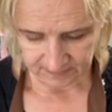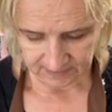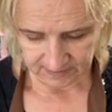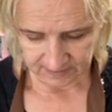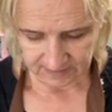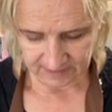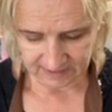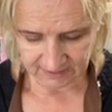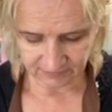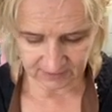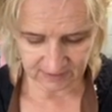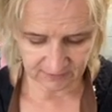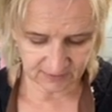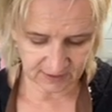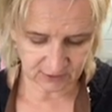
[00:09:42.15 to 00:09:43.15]
And even
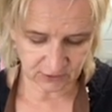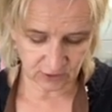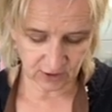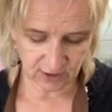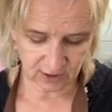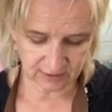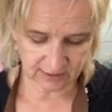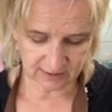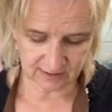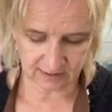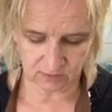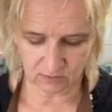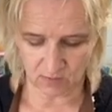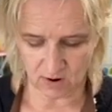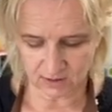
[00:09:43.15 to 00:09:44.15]
if they turn out a
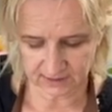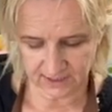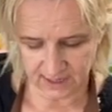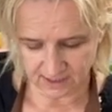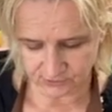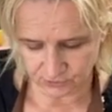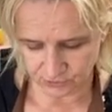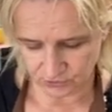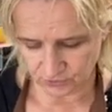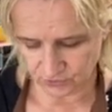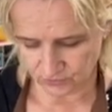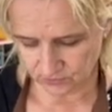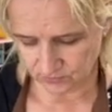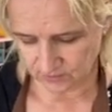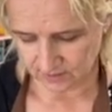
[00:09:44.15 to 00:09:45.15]
little wonky, I'll show
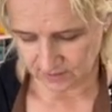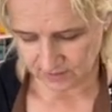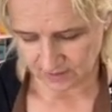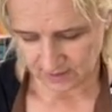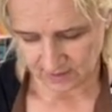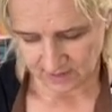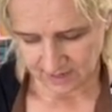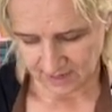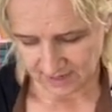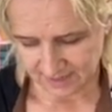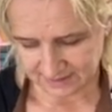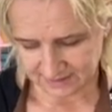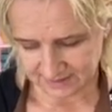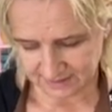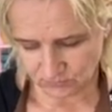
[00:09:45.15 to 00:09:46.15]
you, it
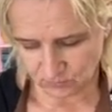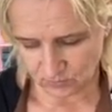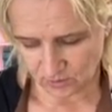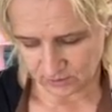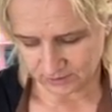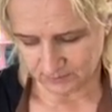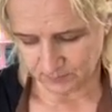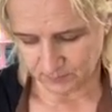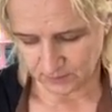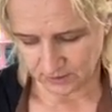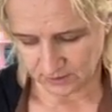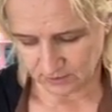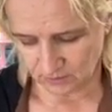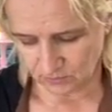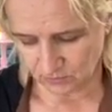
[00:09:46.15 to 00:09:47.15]
still works
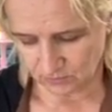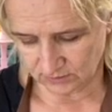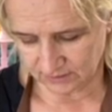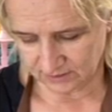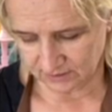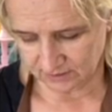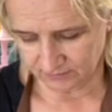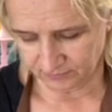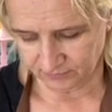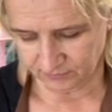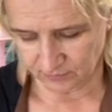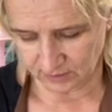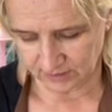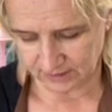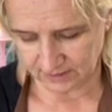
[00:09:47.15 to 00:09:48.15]

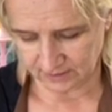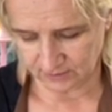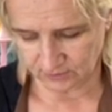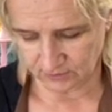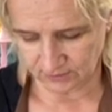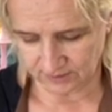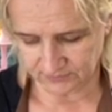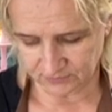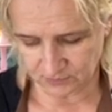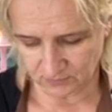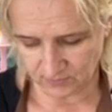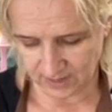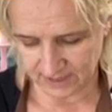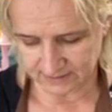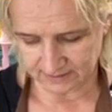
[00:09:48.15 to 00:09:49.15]
beautifully. You don't have to
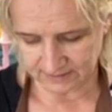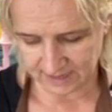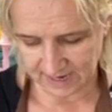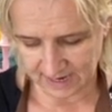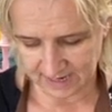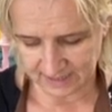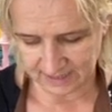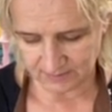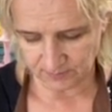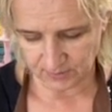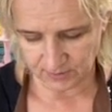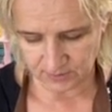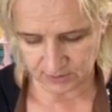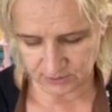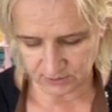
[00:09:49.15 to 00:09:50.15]
waste any
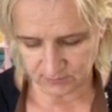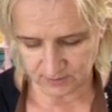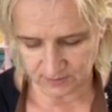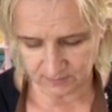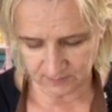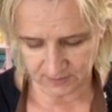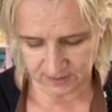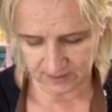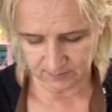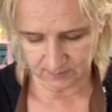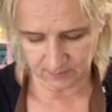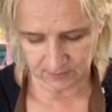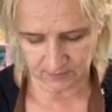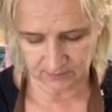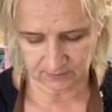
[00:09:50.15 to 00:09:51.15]
parchment
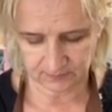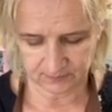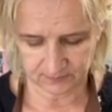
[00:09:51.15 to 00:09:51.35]
paper.